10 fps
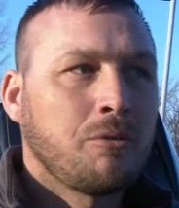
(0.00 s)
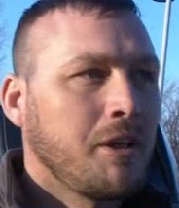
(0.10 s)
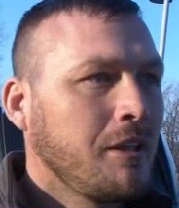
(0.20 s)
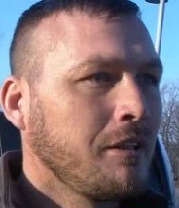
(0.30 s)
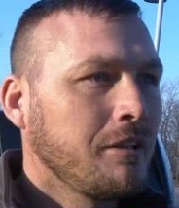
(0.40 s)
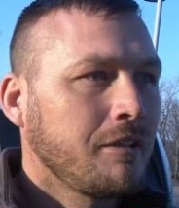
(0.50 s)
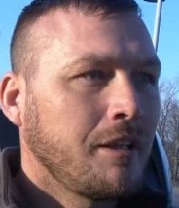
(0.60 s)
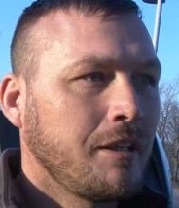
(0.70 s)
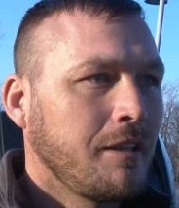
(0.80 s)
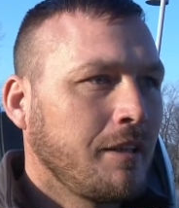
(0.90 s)
Well,
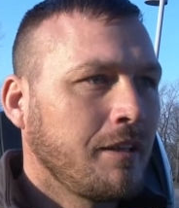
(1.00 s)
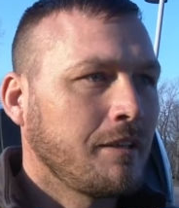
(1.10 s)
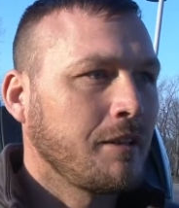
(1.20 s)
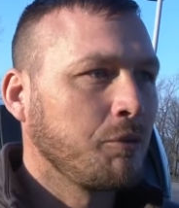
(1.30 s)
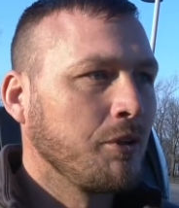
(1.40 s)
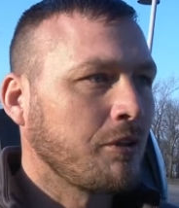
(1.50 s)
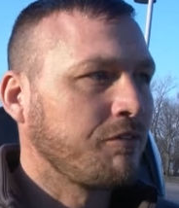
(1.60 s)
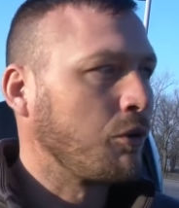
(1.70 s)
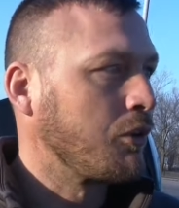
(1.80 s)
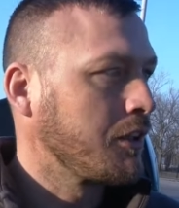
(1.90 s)
I, I, think we look
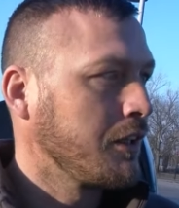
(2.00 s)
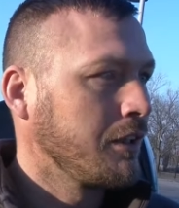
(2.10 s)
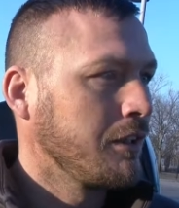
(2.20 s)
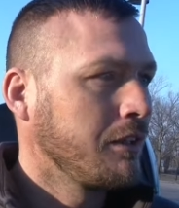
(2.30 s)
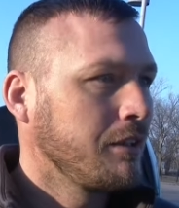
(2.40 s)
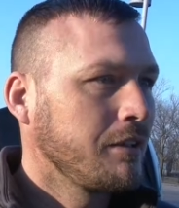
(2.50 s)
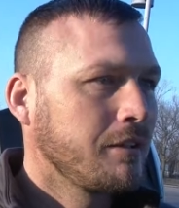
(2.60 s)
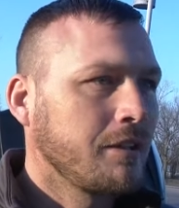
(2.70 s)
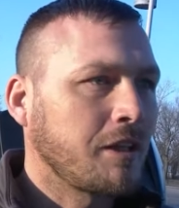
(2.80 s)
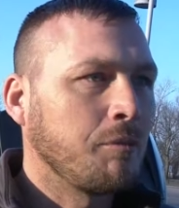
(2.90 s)
forward to,
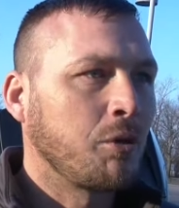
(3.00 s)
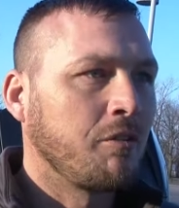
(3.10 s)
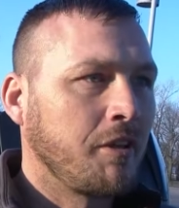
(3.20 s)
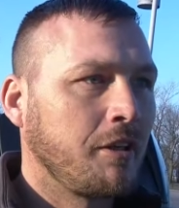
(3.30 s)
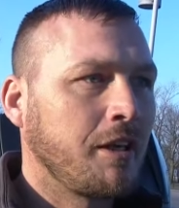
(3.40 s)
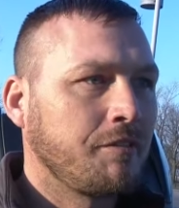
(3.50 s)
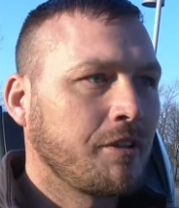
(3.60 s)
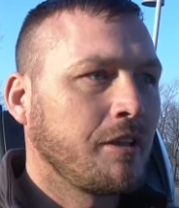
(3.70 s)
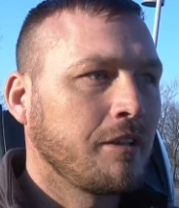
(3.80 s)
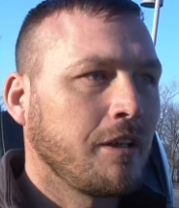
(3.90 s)
to coming over here after
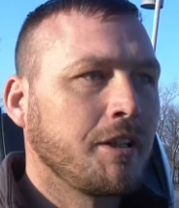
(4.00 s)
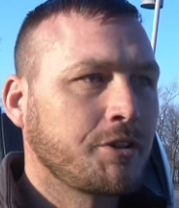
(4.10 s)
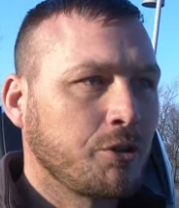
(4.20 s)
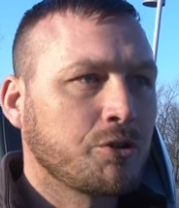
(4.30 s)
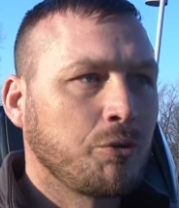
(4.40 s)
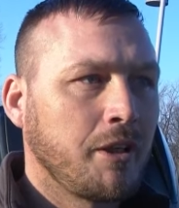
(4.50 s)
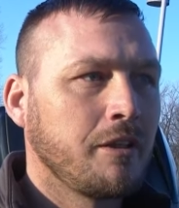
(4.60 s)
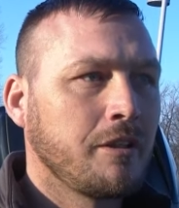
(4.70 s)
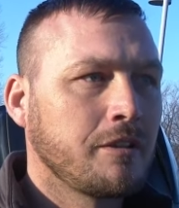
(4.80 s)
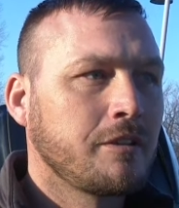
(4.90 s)
the, the, ice goes away
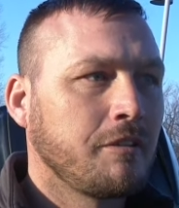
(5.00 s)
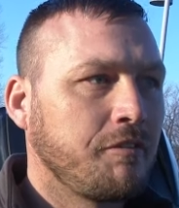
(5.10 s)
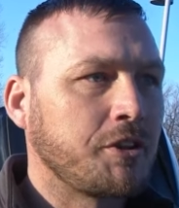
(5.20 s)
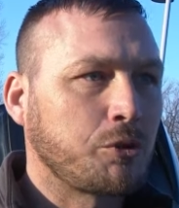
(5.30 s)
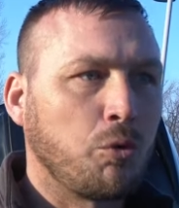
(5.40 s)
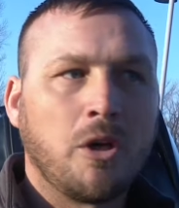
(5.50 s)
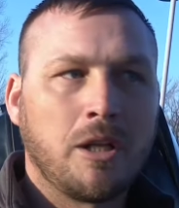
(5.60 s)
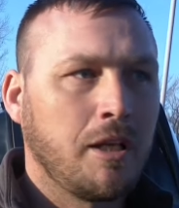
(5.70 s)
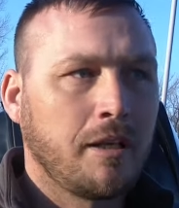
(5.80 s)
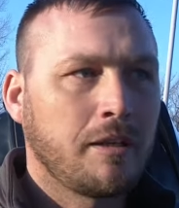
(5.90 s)
to, to fish the
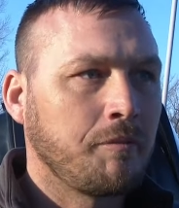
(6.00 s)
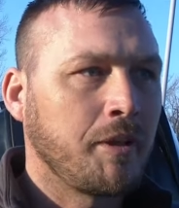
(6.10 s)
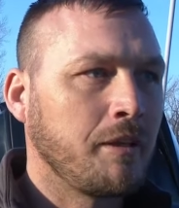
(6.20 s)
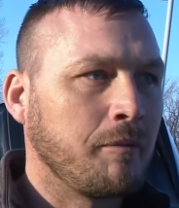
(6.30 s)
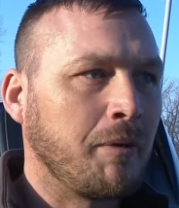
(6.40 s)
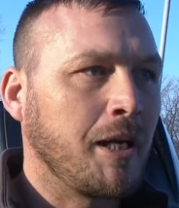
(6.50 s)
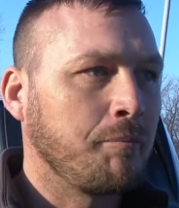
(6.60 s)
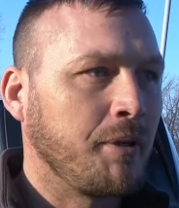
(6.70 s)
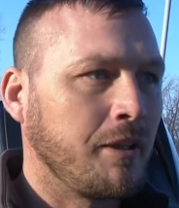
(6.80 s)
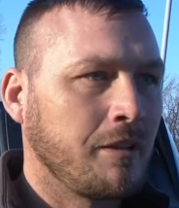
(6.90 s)
walleye. I mean, in my
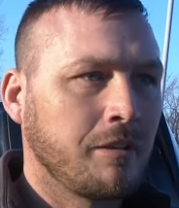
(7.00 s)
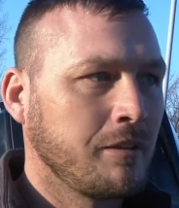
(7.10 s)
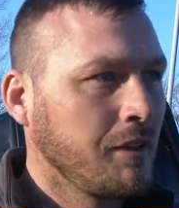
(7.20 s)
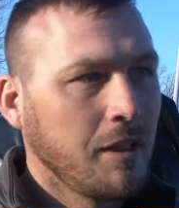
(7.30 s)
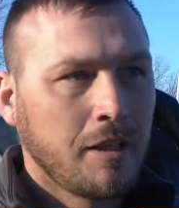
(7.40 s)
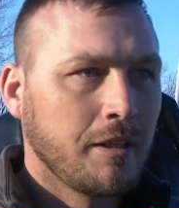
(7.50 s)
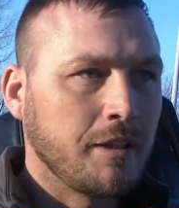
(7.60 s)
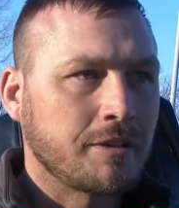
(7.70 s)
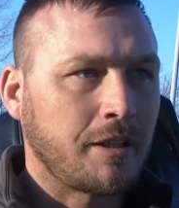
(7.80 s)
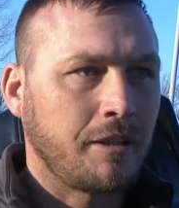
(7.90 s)
opinion, the,
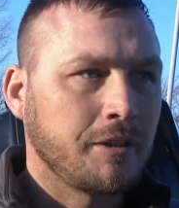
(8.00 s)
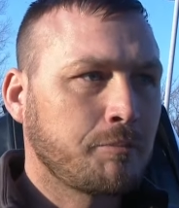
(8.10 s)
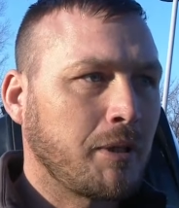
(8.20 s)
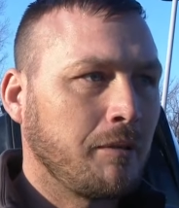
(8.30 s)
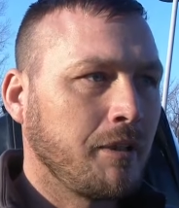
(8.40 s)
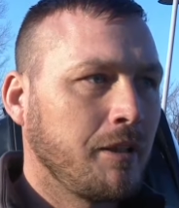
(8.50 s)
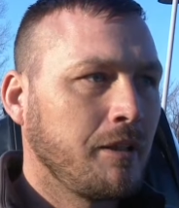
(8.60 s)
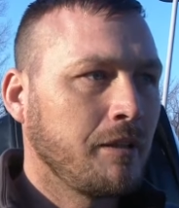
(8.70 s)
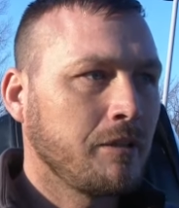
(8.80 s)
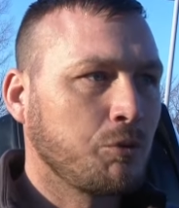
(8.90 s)
this area is probably
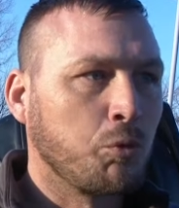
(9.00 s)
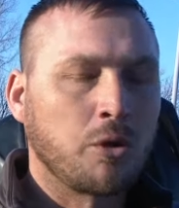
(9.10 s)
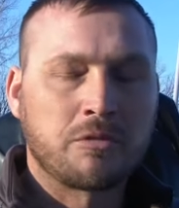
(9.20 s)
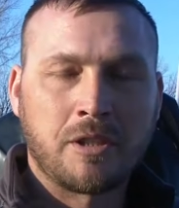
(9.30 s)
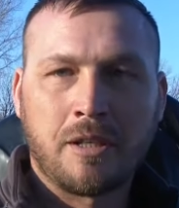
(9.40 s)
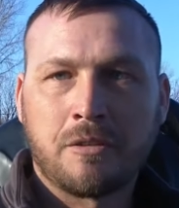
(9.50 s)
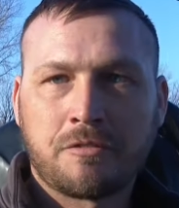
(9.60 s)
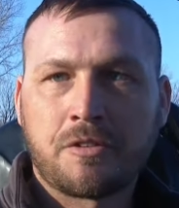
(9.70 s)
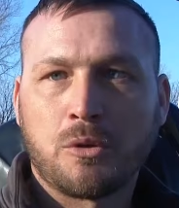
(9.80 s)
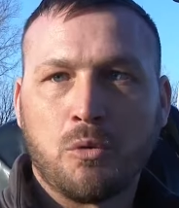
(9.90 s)
uh, it's world renowned
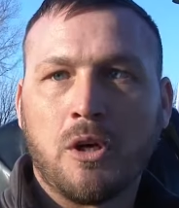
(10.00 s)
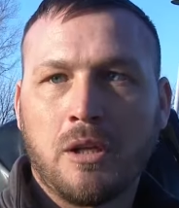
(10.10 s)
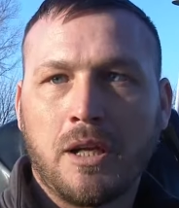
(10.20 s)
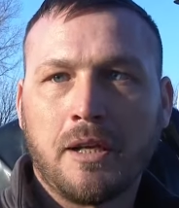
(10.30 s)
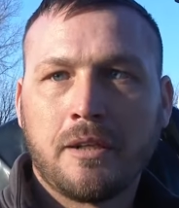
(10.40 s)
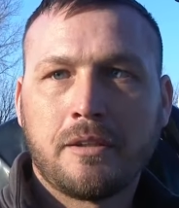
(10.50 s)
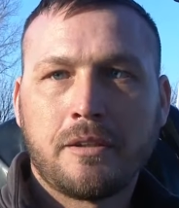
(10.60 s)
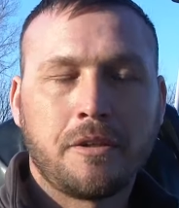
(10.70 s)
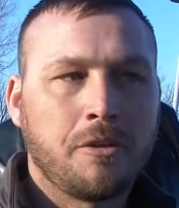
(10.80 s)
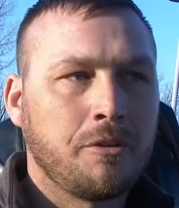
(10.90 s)
for the walleye
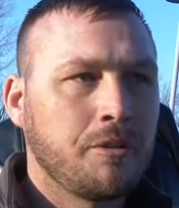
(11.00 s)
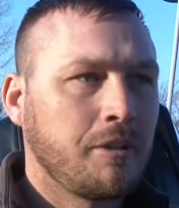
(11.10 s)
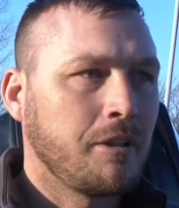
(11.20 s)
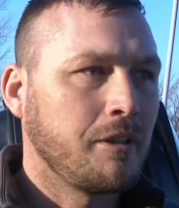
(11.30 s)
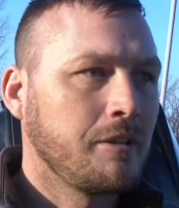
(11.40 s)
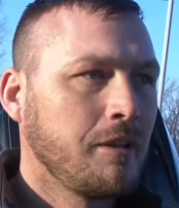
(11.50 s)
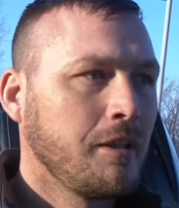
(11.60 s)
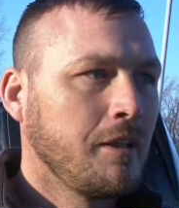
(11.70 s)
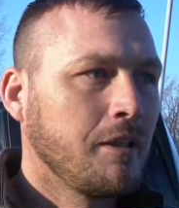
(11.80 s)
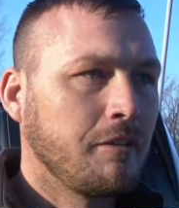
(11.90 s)
you know, uh,
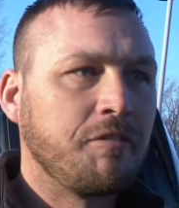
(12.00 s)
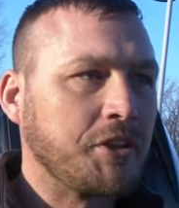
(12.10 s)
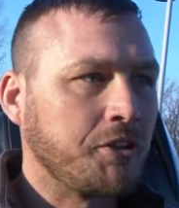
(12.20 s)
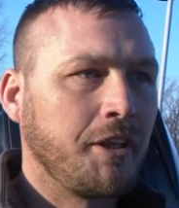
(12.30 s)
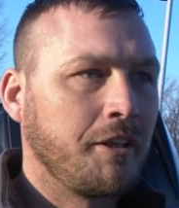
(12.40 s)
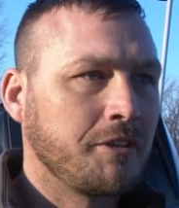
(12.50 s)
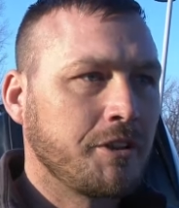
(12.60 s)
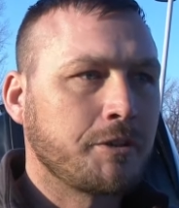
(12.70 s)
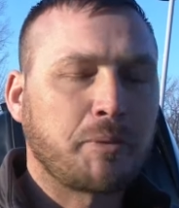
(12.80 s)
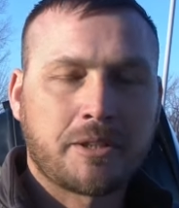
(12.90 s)
the fishery here is
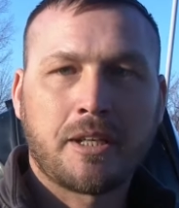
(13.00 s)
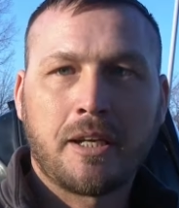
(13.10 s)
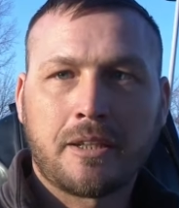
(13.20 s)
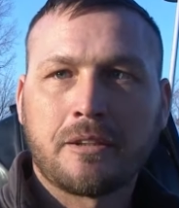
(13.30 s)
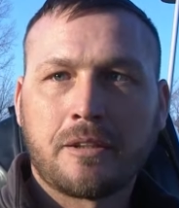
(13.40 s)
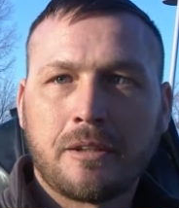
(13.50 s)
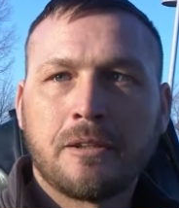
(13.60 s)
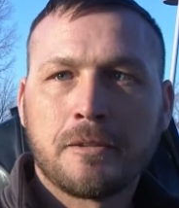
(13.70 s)
just spectacular.